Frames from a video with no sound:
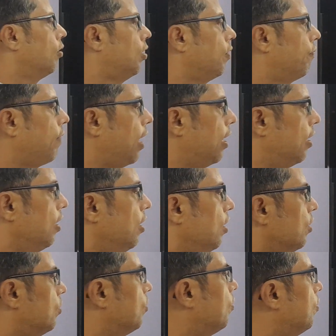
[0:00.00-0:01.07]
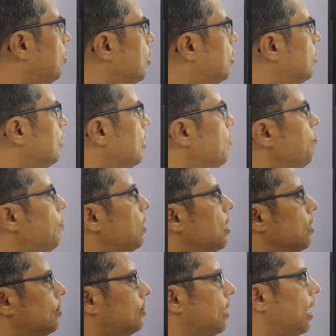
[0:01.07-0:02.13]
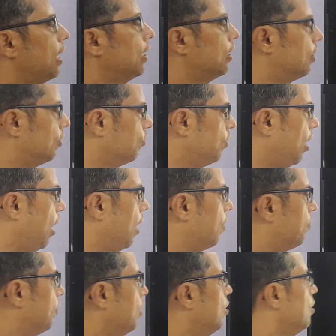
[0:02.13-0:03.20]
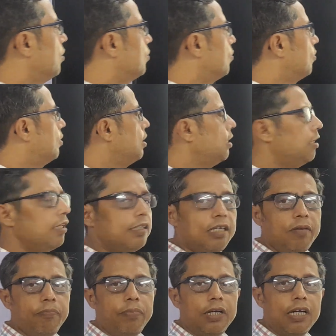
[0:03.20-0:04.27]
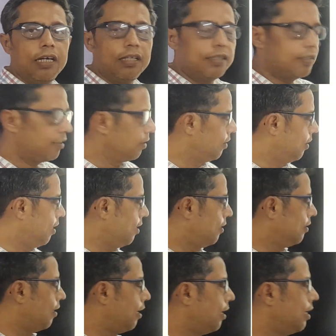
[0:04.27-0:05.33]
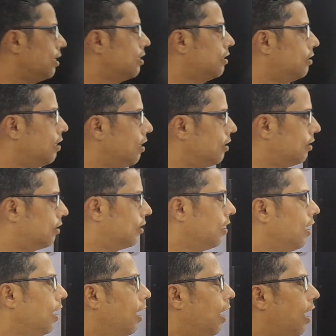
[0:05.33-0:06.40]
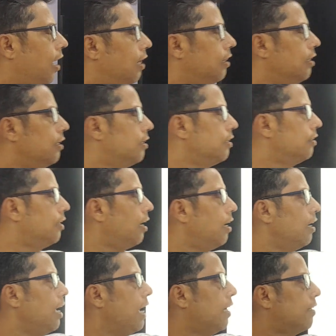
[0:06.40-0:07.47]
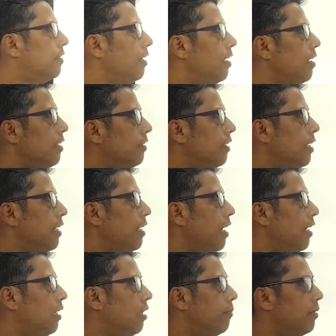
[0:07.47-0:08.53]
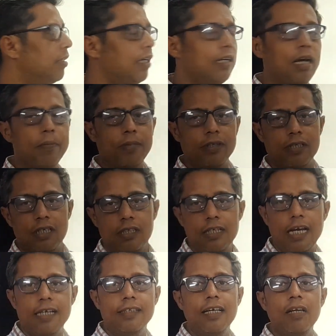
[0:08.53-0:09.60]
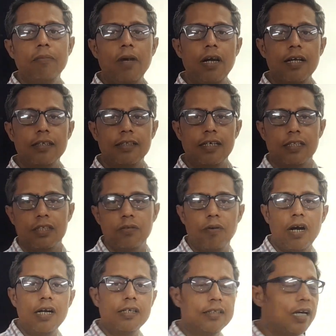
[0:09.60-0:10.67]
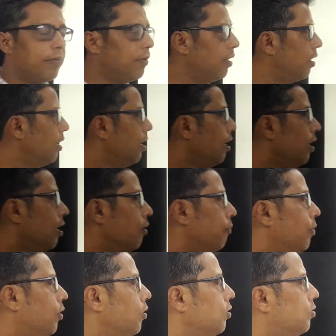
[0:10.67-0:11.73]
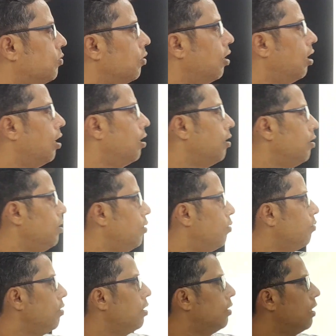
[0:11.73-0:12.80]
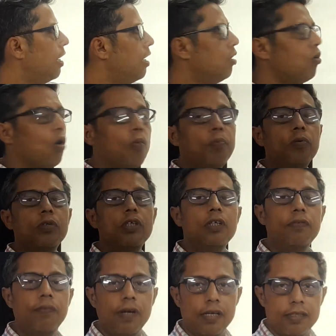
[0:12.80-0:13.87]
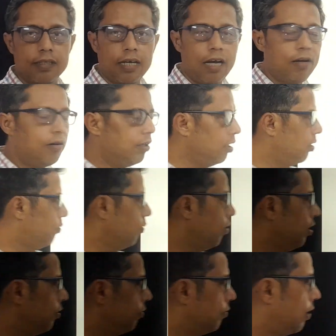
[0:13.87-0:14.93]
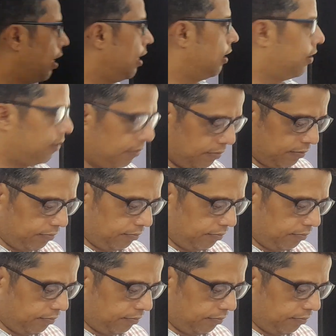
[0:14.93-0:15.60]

Okay, fine. So this is the impedance triangle we have. So this is impedance, this is the resistance, and this is the XL is the inductive and the capacitor. So XL minus XC. Why it's coming? Because they are in opposite phase. I already told you, right?